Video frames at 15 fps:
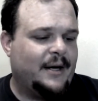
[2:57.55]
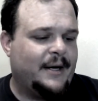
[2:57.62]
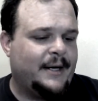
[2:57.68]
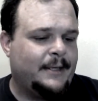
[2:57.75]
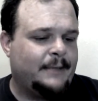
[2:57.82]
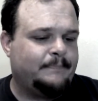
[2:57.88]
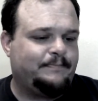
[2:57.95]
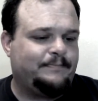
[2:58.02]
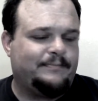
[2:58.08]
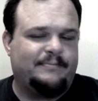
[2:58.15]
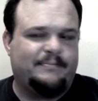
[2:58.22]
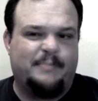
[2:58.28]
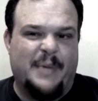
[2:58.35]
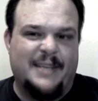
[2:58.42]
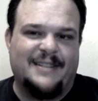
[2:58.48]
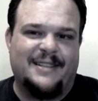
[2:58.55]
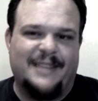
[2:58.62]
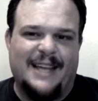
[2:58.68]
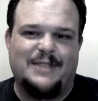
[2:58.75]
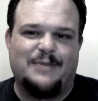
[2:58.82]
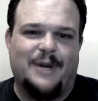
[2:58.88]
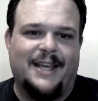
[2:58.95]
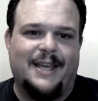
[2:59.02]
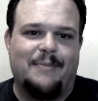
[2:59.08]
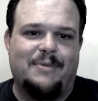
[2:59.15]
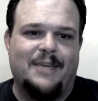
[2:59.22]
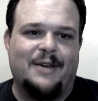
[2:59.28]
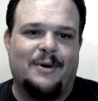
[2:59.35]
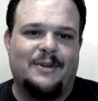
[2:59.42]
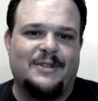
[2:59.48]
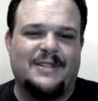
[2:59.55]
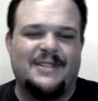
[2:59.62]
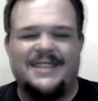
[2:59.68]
Um, basically, that's what I kept thinking when I was watching.